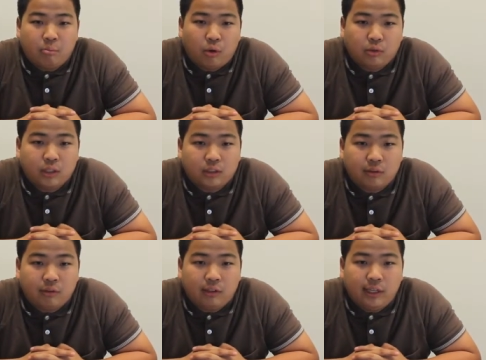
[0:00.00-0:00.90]
protests
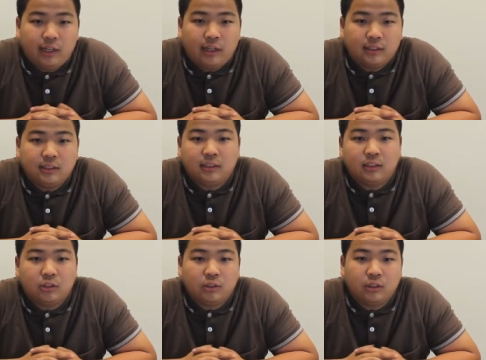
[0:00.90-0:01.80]
of the late 19th
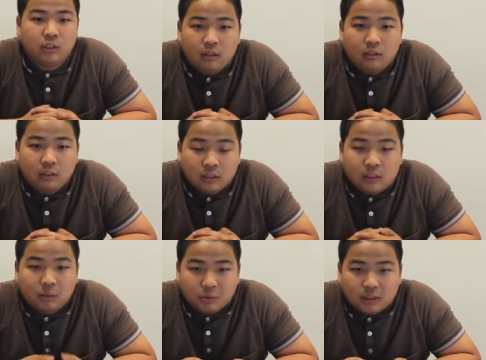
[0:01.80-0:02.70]
century. In
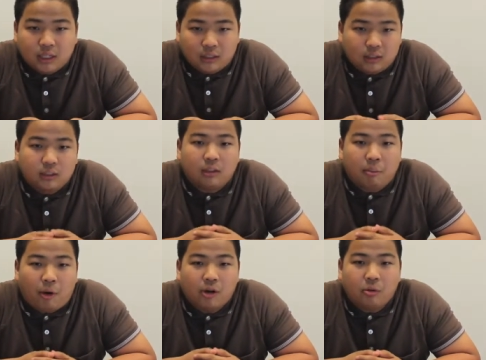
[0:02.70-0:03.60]
some states, the
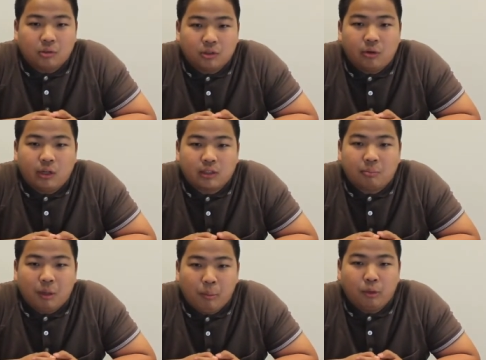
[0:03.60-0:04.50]
party was known as the
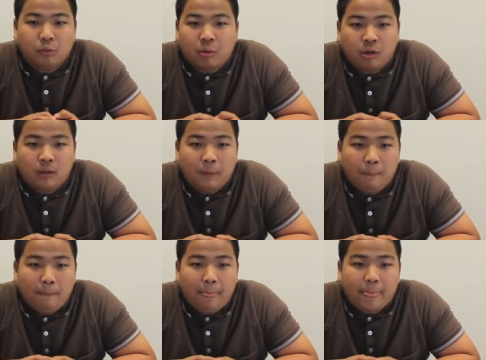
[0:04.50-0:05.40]
People's Party.
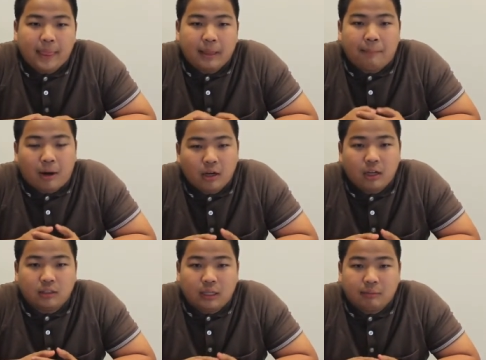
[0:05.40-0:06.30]
The party
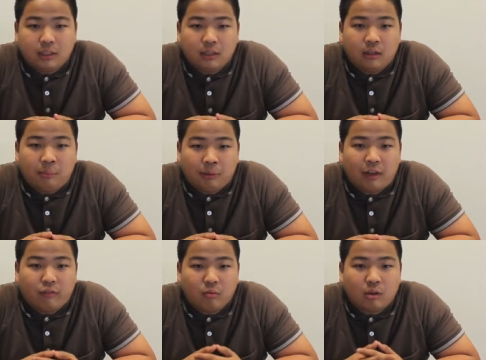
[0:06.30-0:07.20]
adopted a
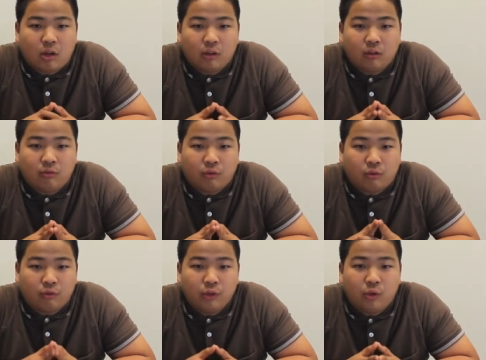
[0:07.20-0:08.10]
platform calling for
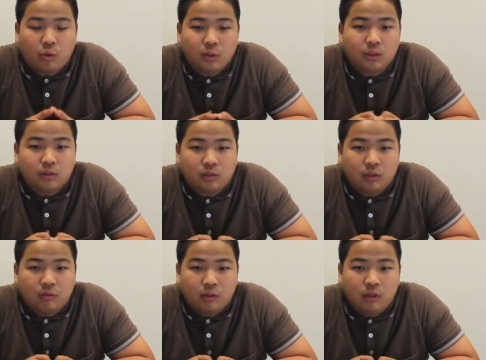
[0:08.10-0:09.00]
free coinage of
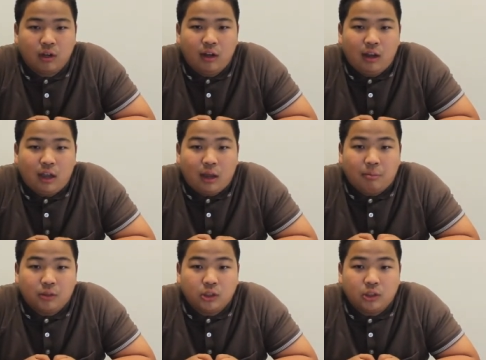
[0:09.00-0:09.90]
silver,
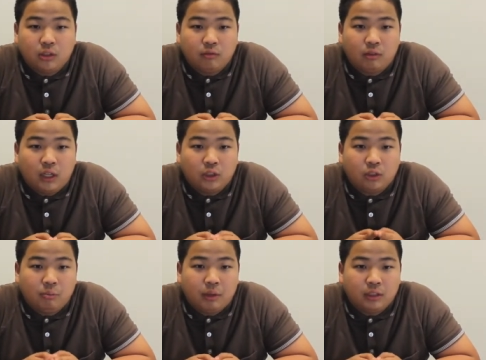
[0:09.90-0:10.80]
abolition of
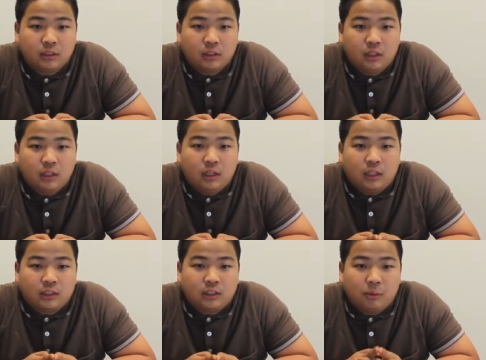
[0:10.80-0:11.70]
national banks,
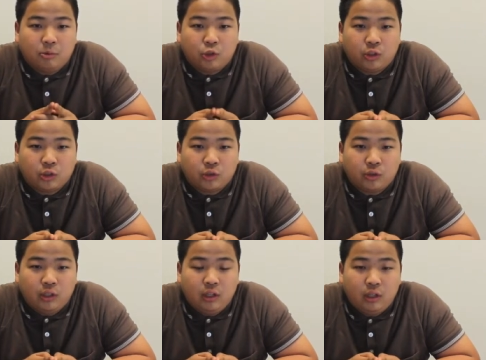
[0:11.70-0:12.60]
a
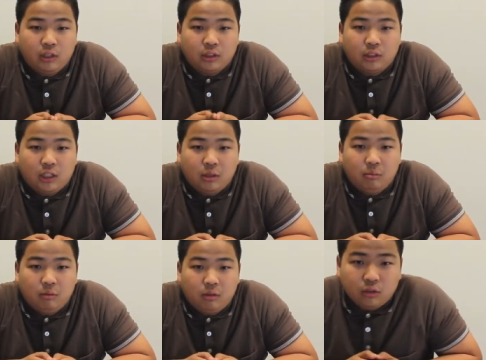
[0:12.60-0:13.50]
sub-treasury
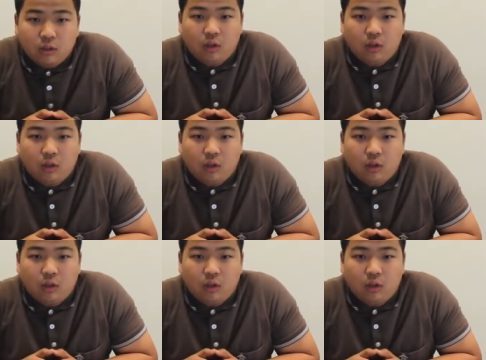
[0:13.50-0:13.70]
scheme